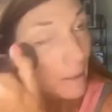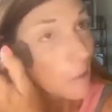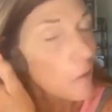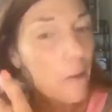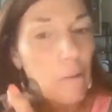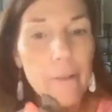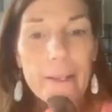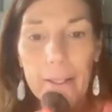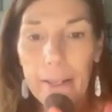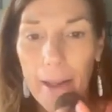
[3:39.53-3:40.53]
I don't know,
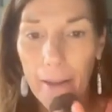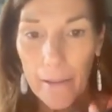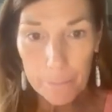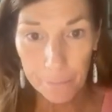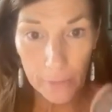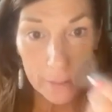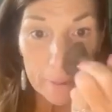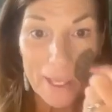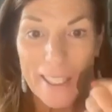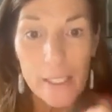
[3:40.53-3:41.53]
really um, a
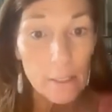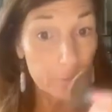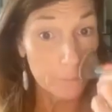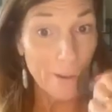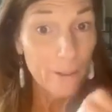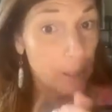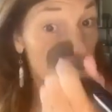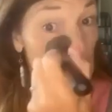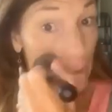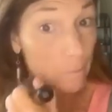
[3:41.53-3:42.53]
nice,
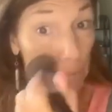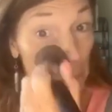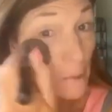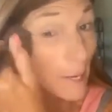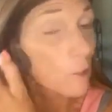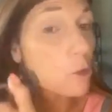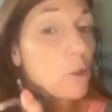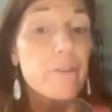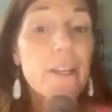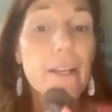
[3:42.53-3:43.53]
flawless, natural
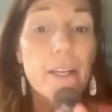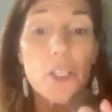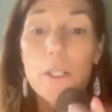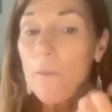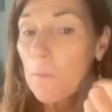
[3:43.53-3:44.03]
finish.